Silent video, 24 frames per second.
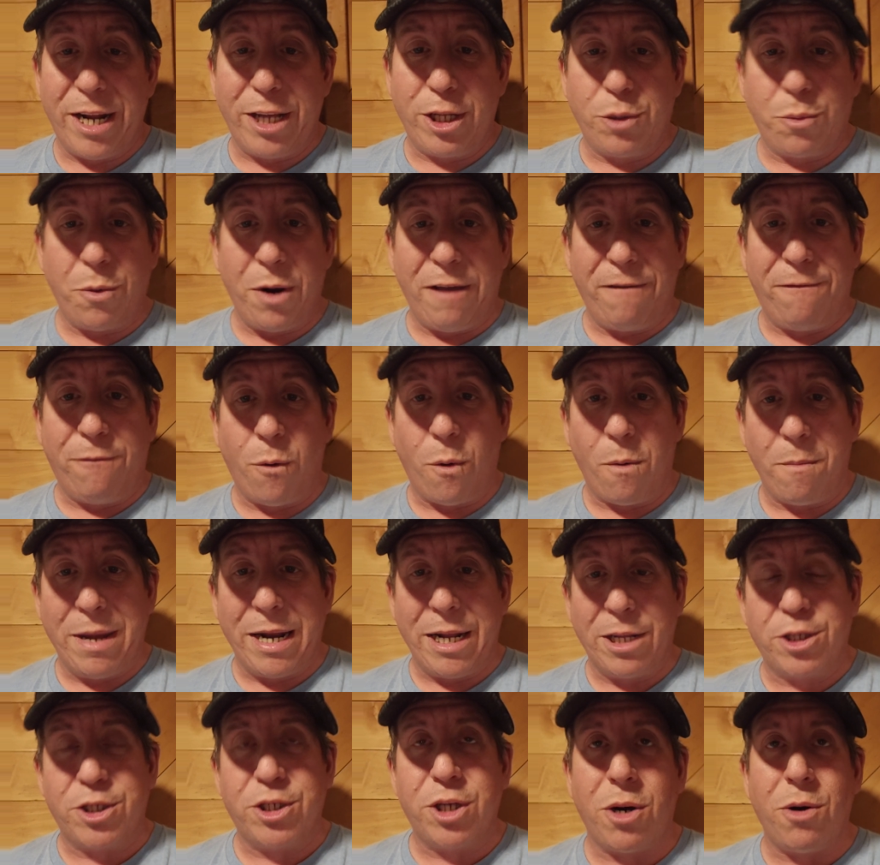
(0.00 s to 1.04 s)
We're hitting 24
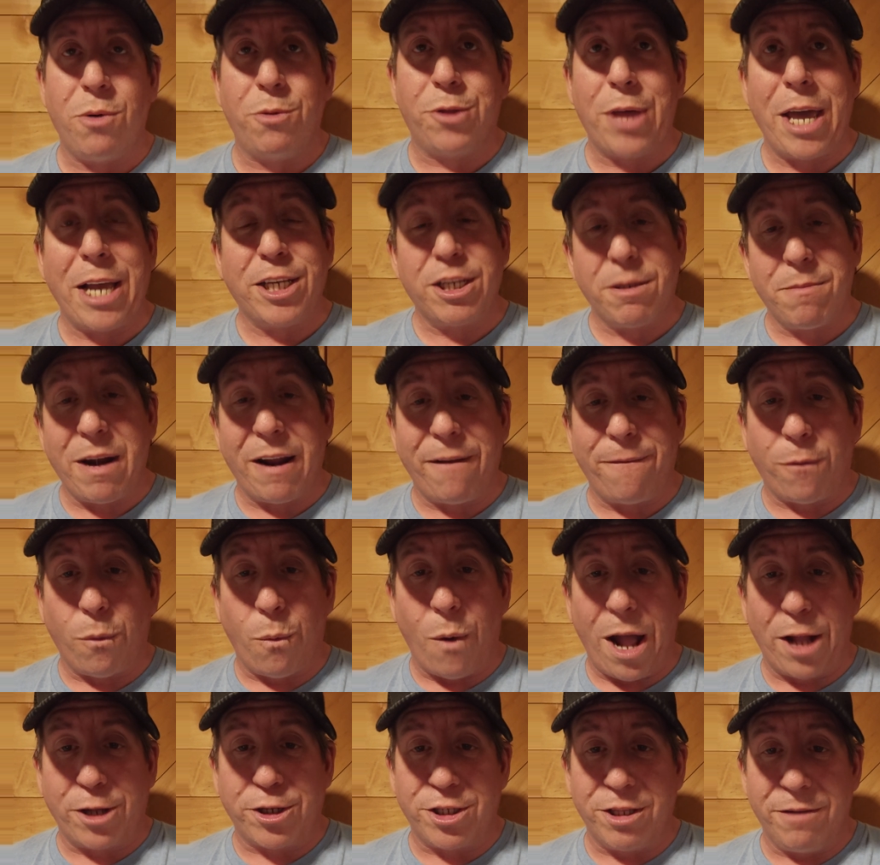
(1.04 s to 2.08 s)
minutes. So, thanks everybody for
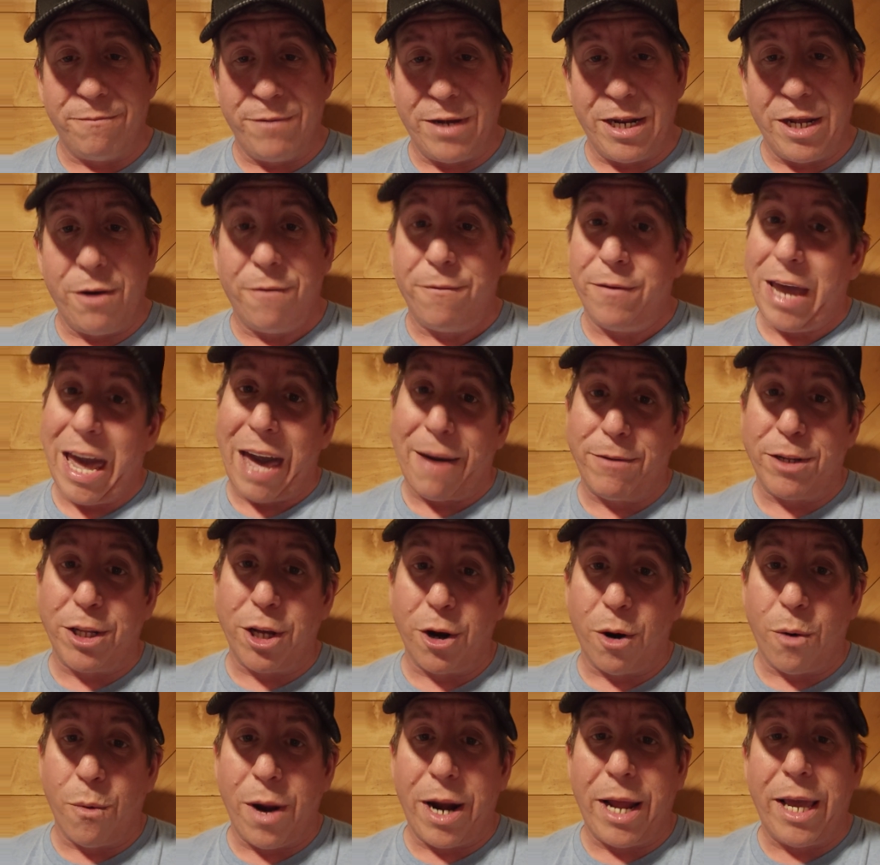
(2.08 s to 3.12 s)
watching the video. If you haven't
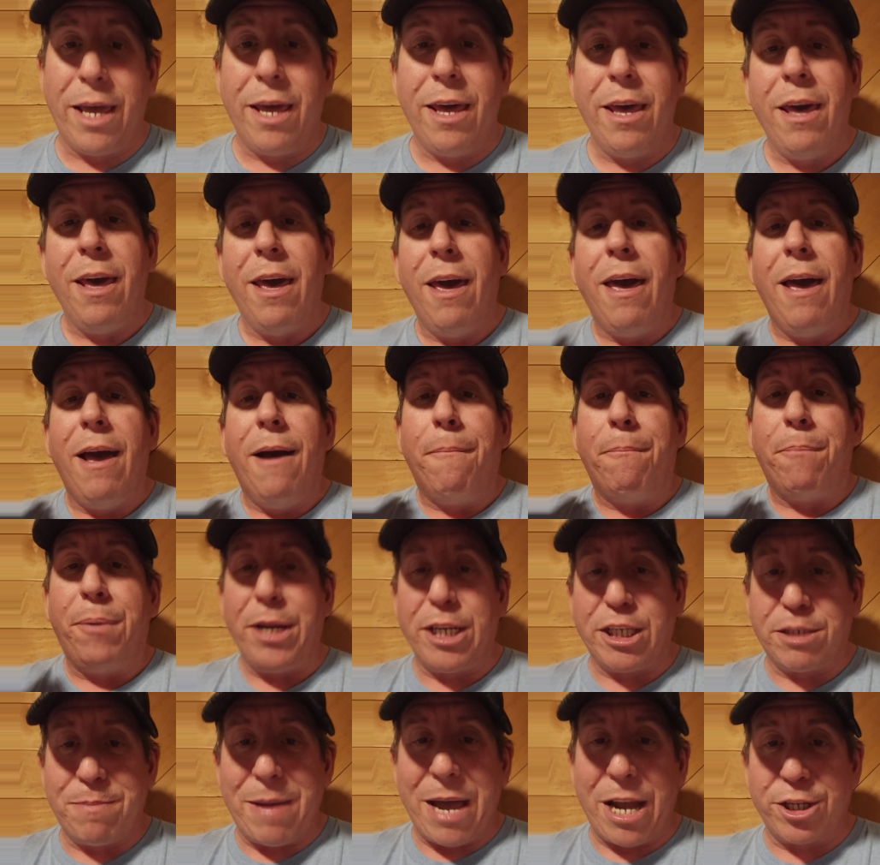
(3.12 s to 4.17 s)
done already,
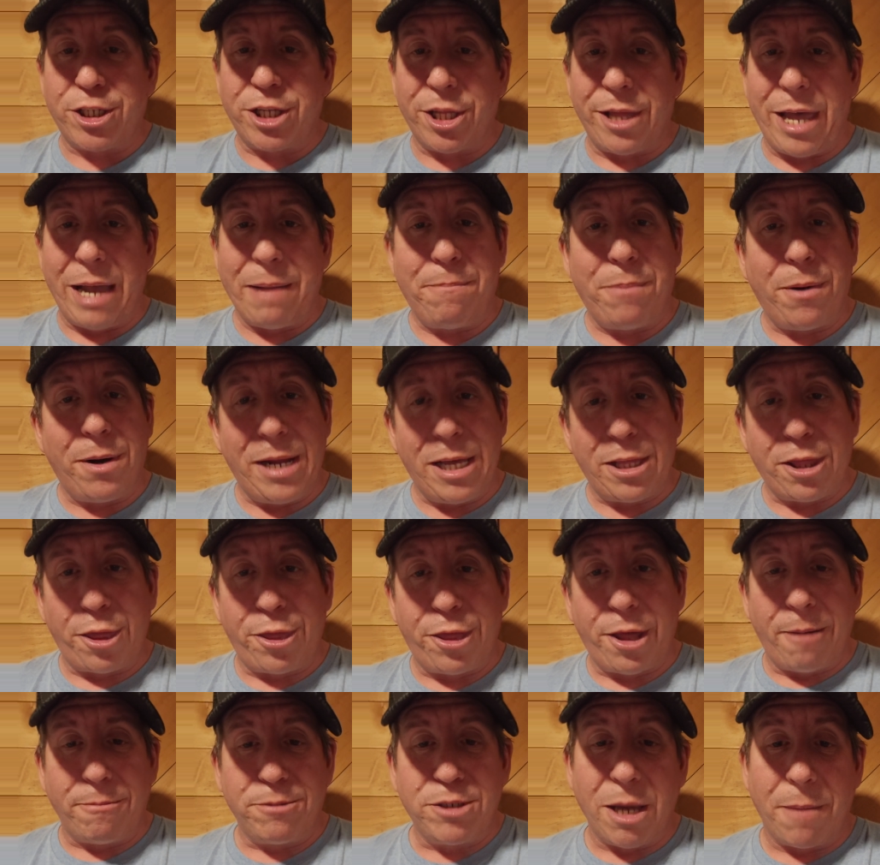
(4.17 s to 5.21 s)
please smash the like button, hit the
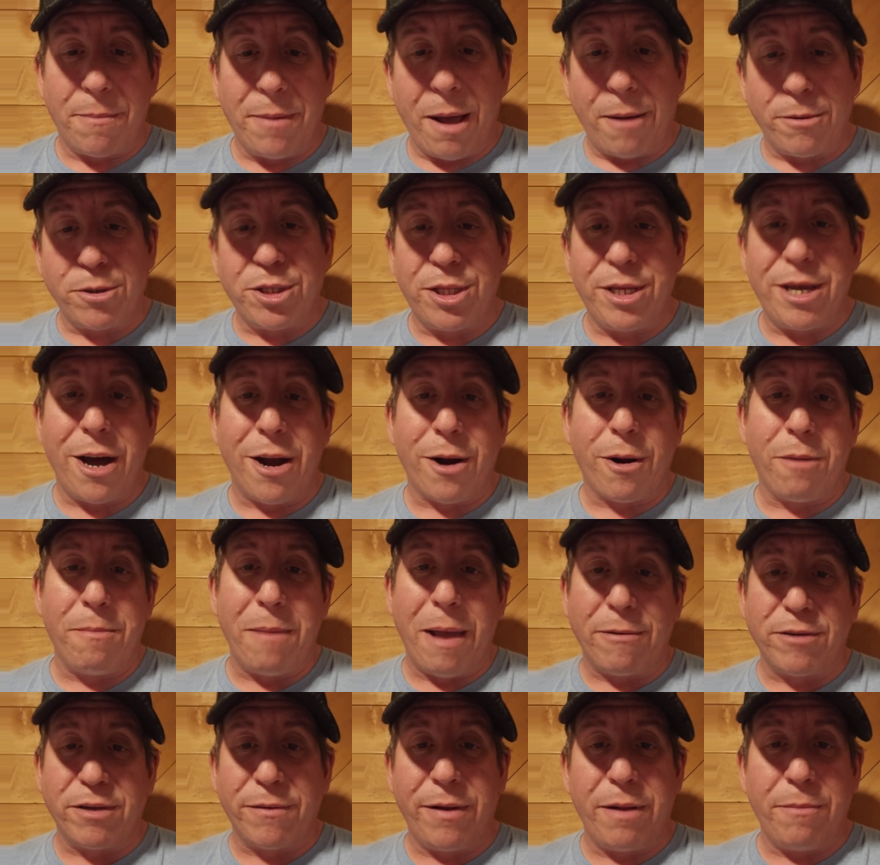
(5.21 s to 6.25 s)
thumbs up. It helps the
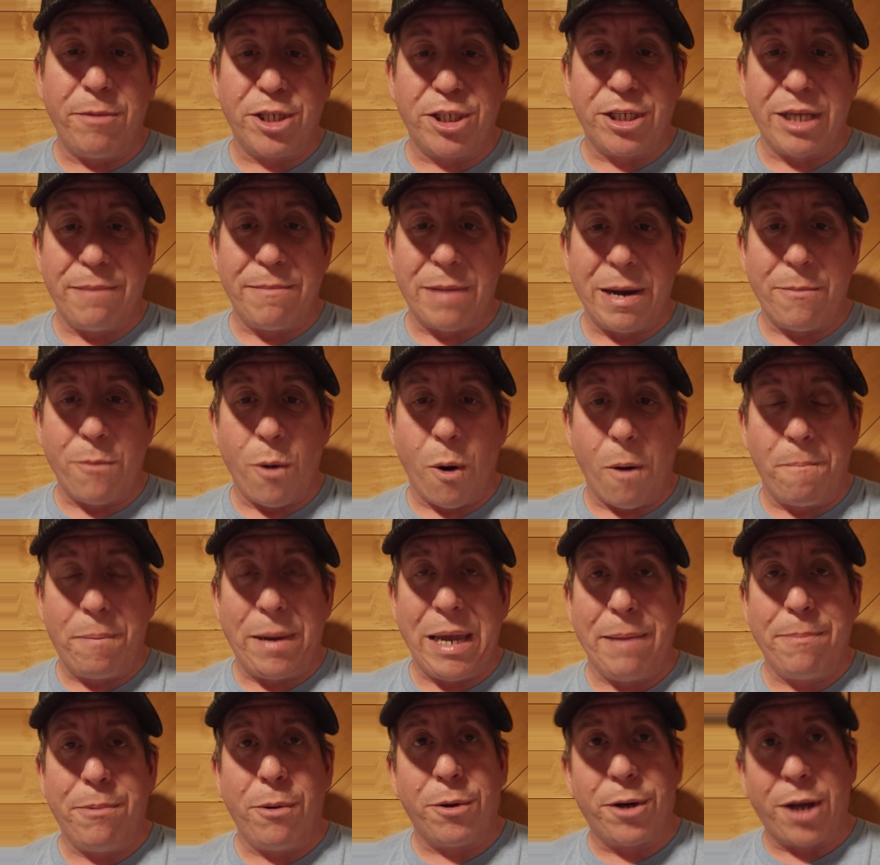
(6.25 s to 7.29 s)
algorithm, helps the video be seen by more
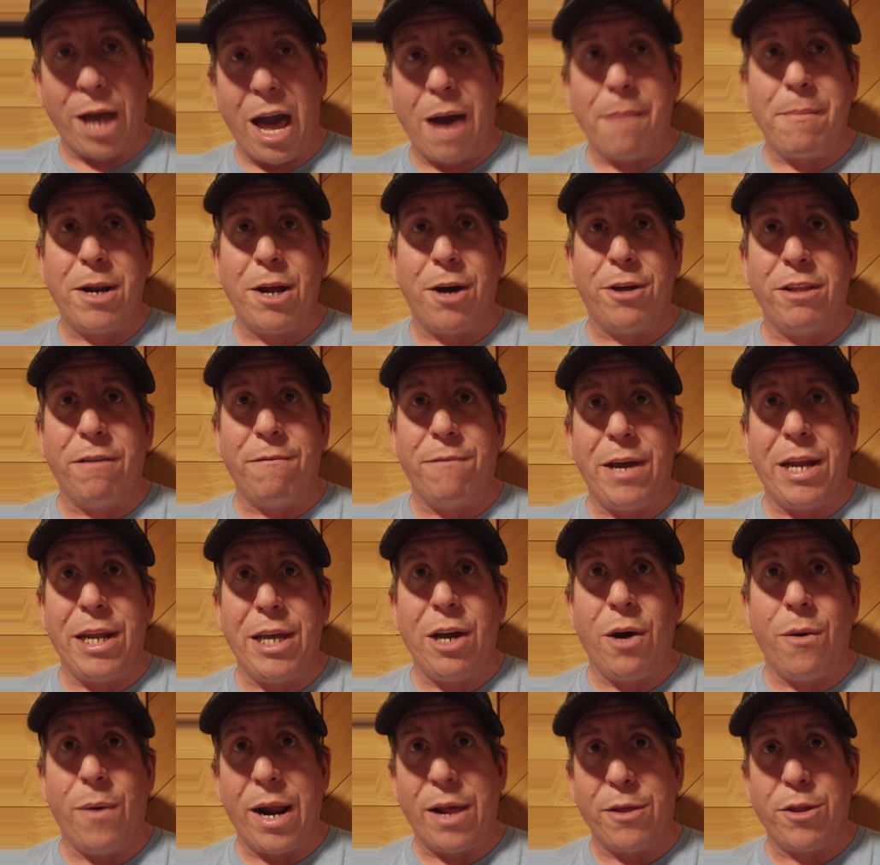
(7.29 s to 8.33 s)
people. Comment on the
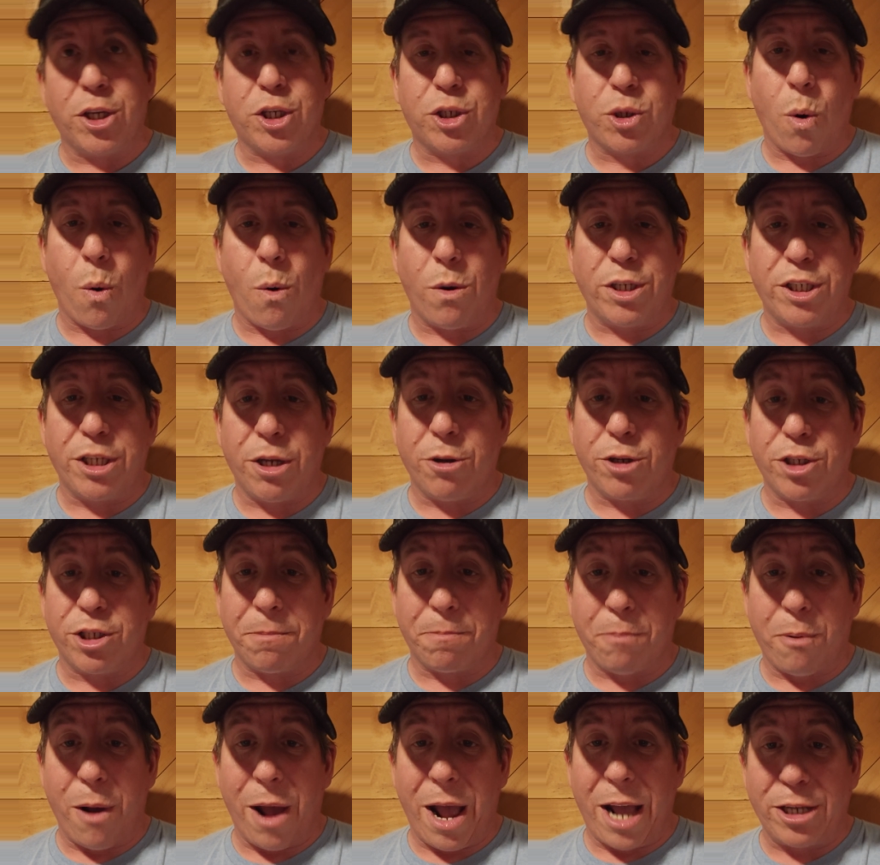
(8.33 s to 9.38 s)
video. Any of the scores here
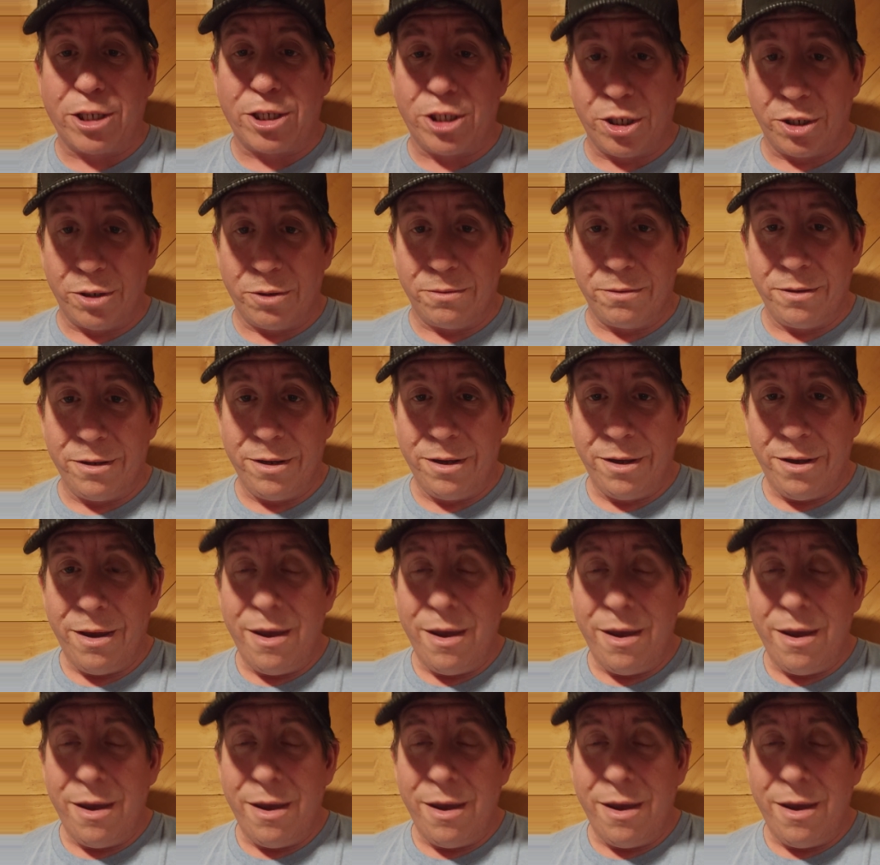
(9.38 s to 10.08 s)
surprised you.